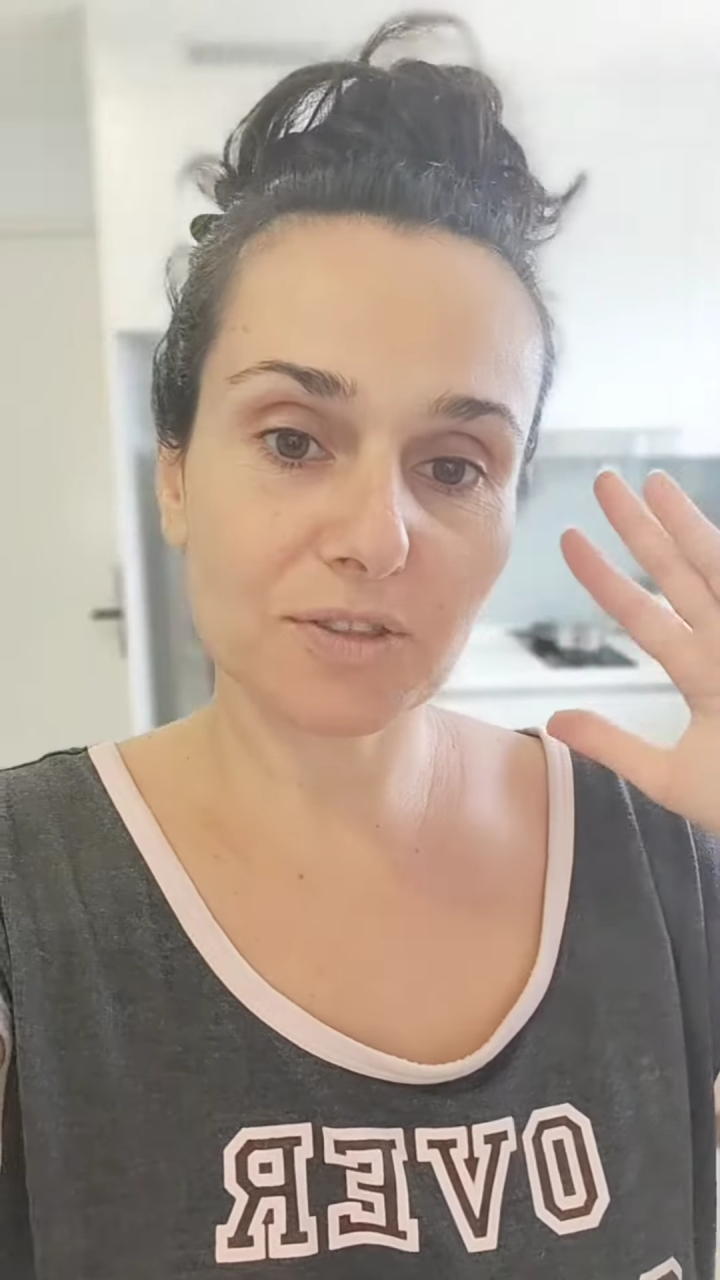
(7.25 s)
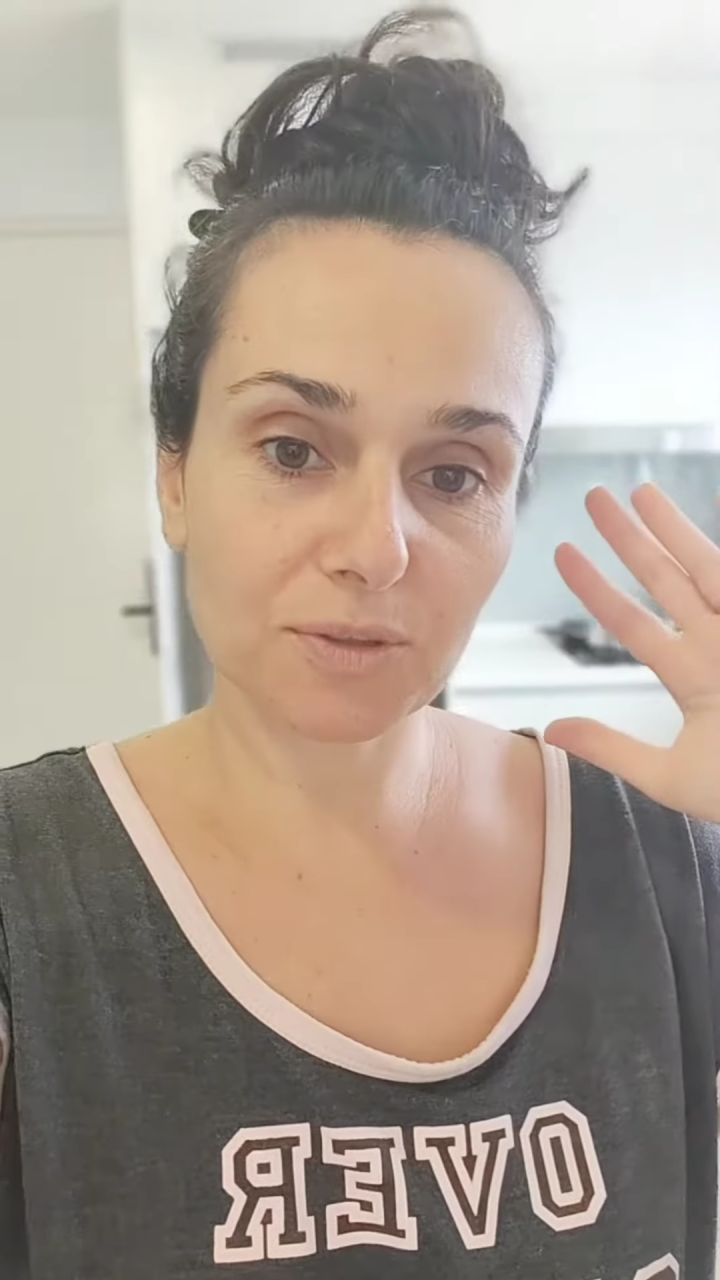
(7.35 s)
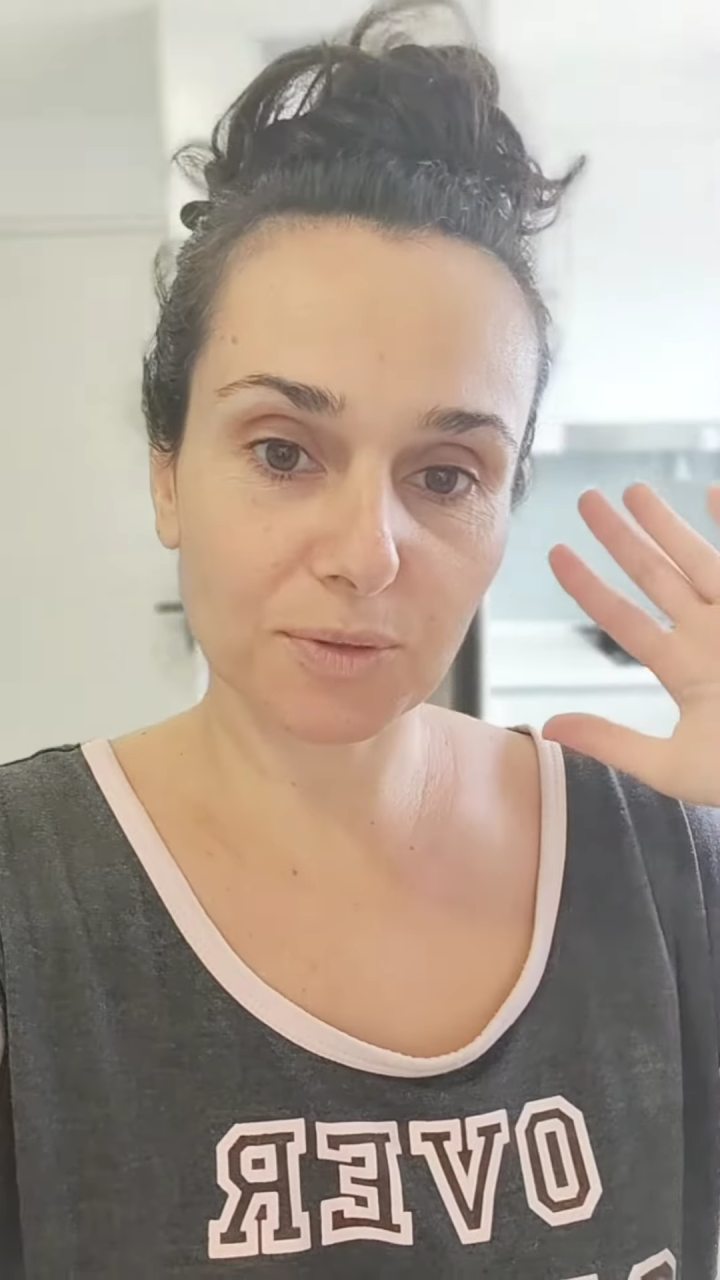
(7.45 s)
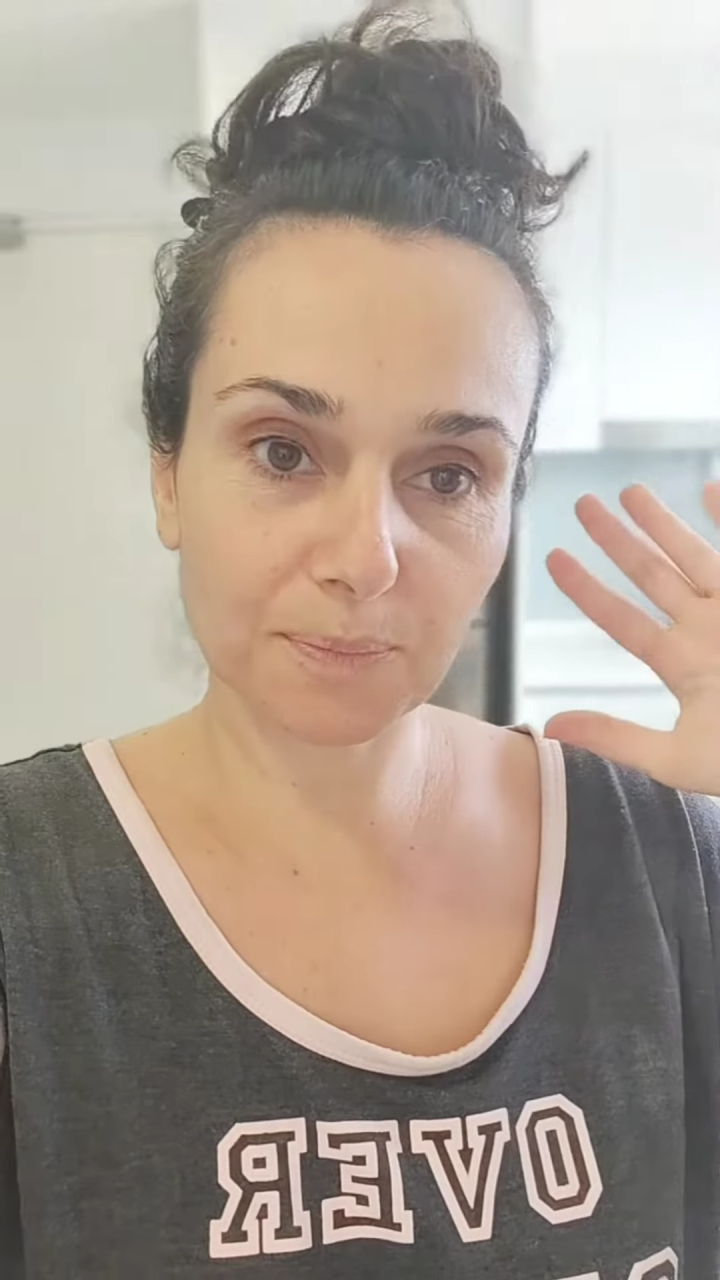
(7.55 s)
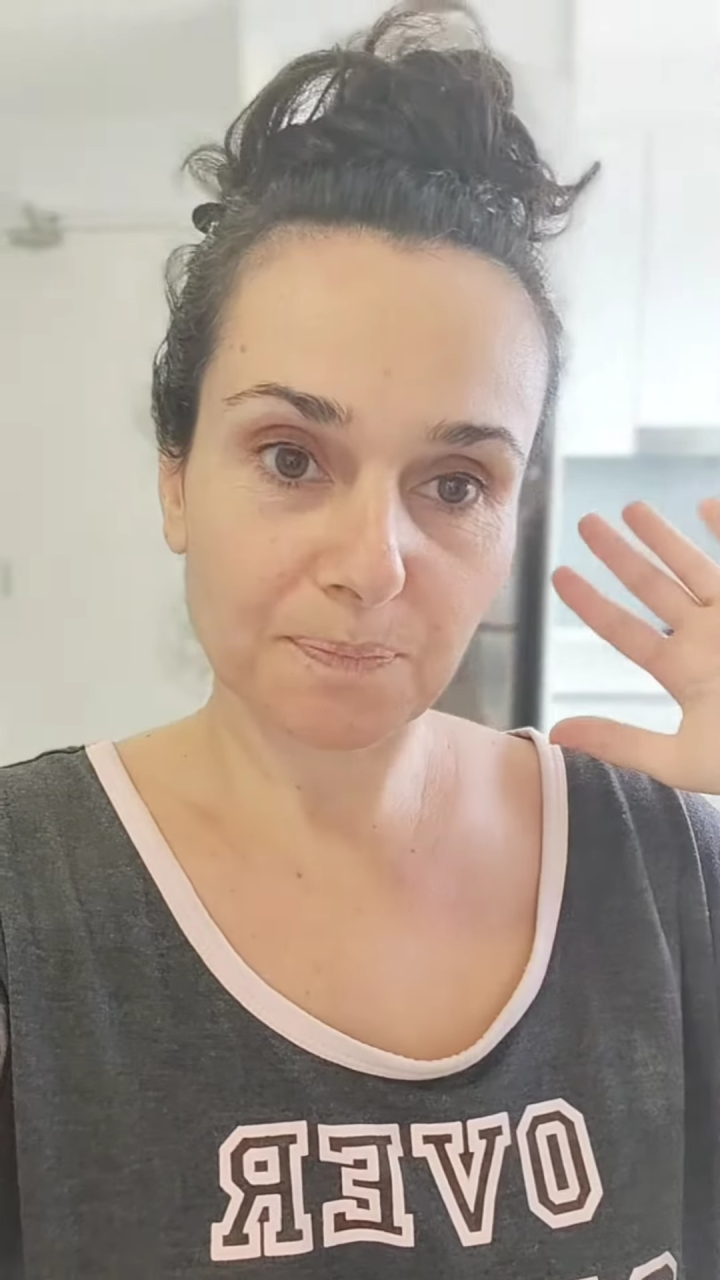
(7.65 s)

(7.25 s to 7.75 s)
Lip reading: to